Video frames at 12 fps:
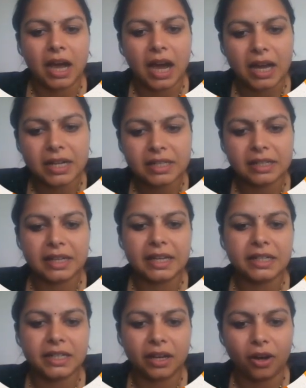
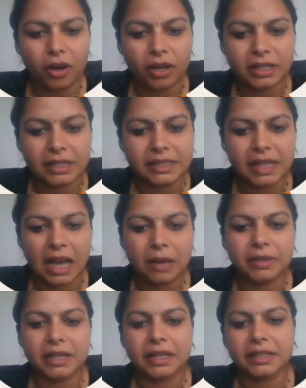uncleaned or
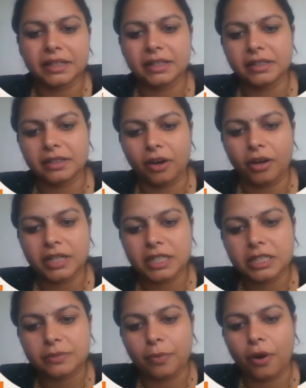contaminated or
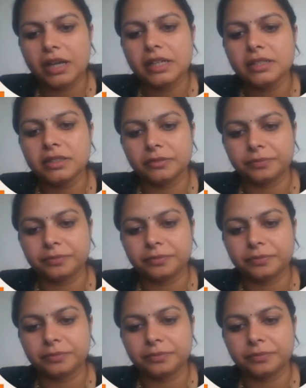spoiled